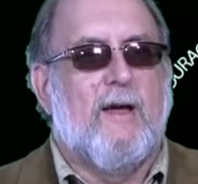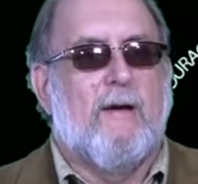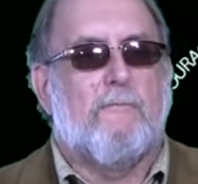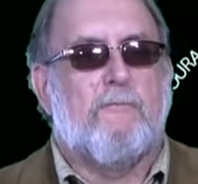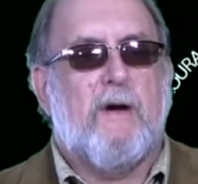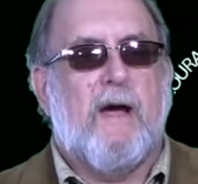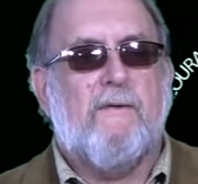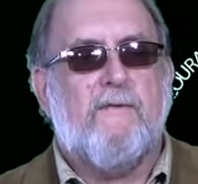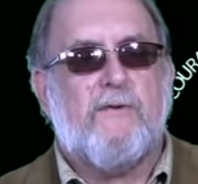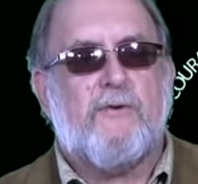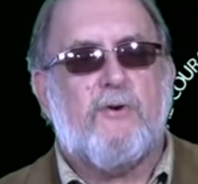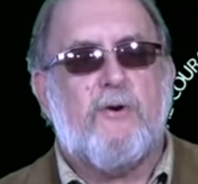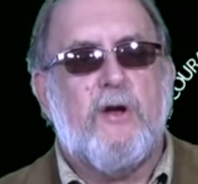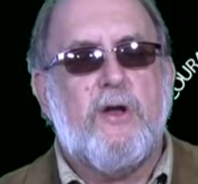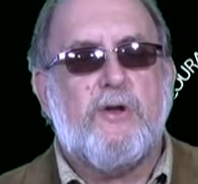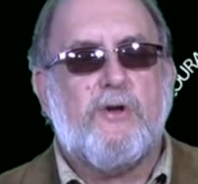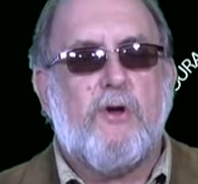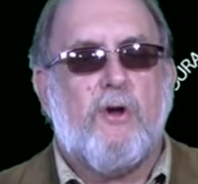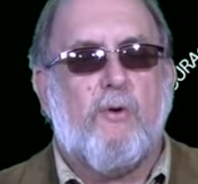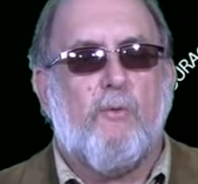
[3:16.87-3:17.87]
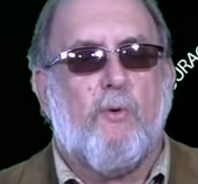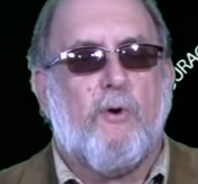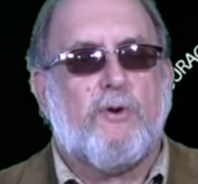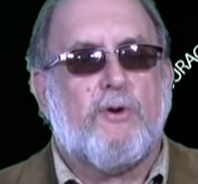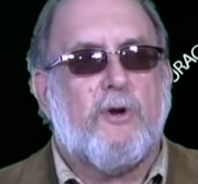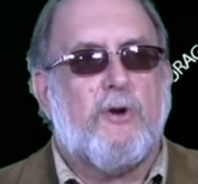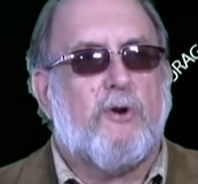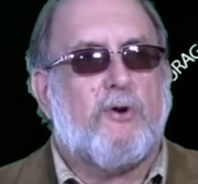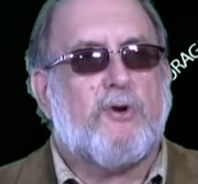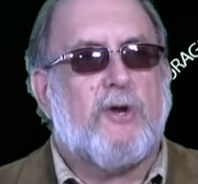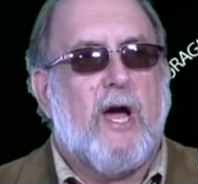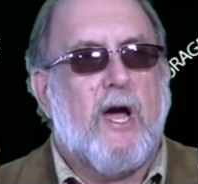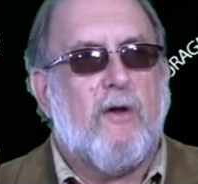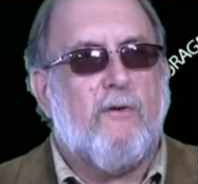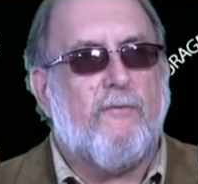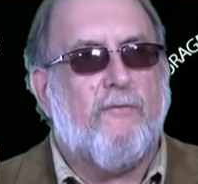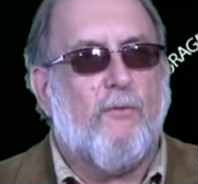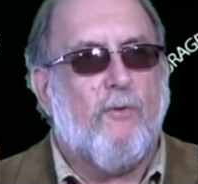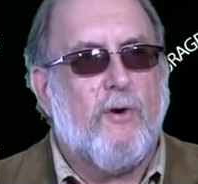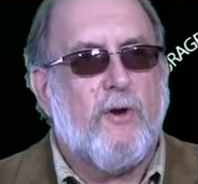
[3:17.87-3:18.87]
Private attorney general works under Title
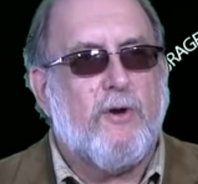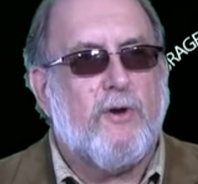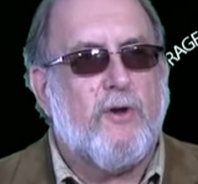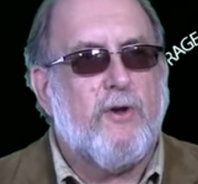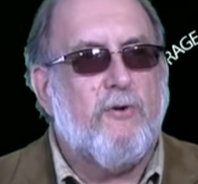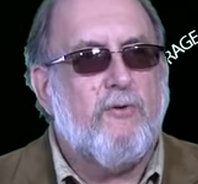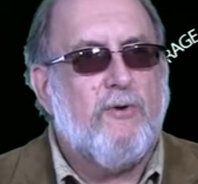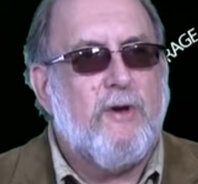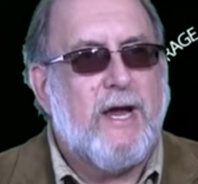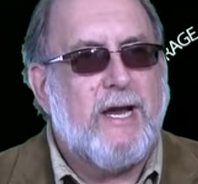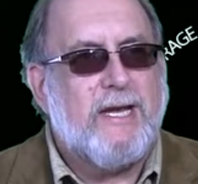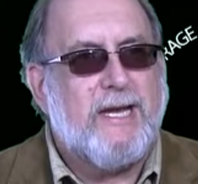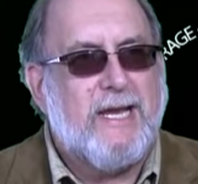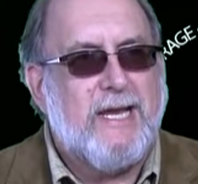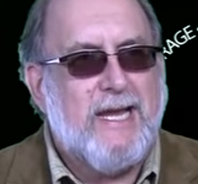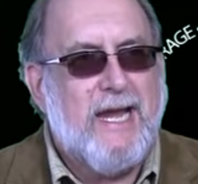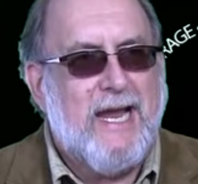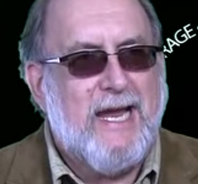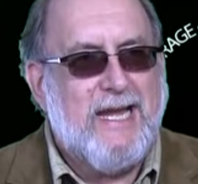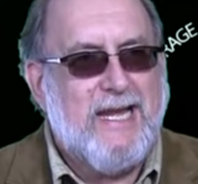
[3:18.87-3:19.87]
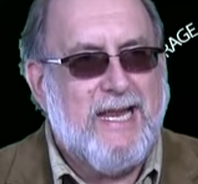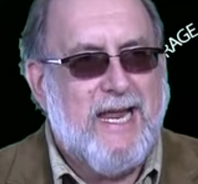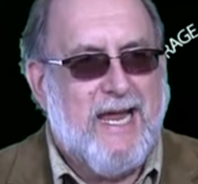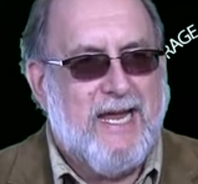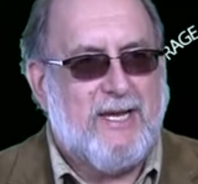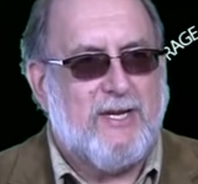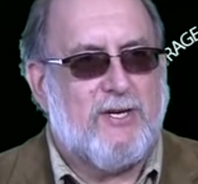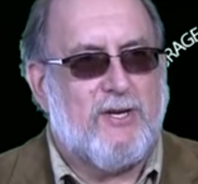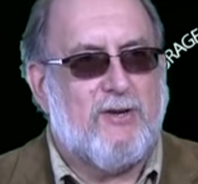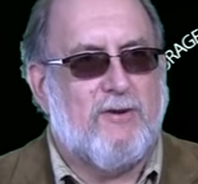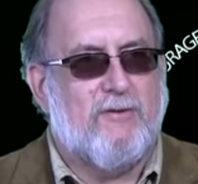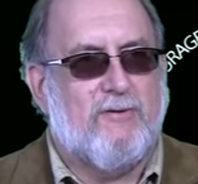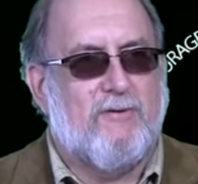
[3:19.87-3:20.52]
42, 1988.